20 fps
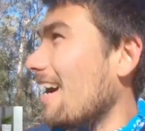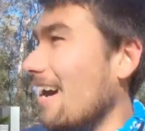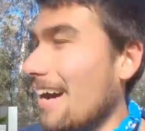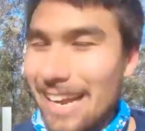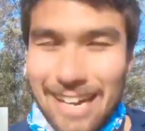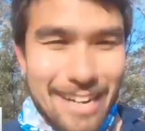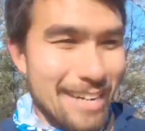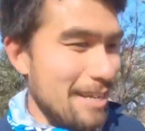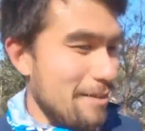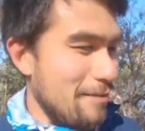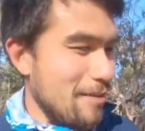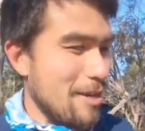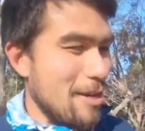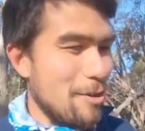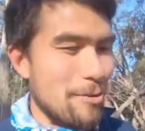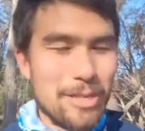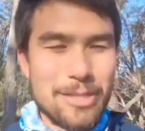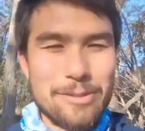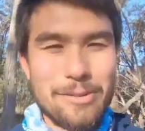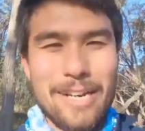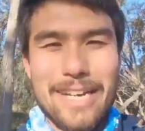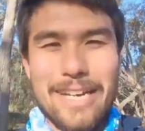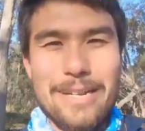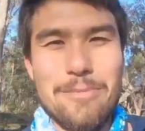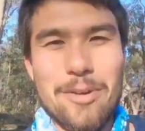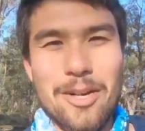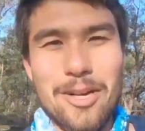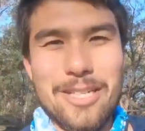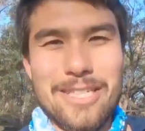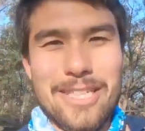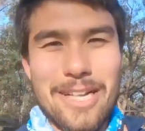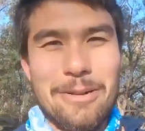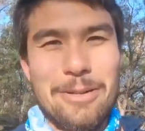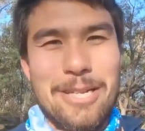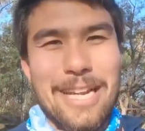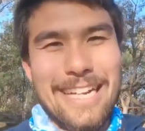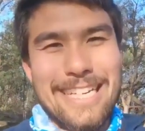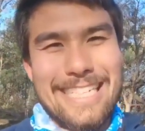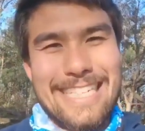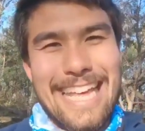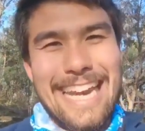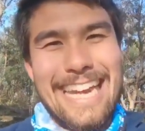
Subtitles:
strange walking off into the distance talking to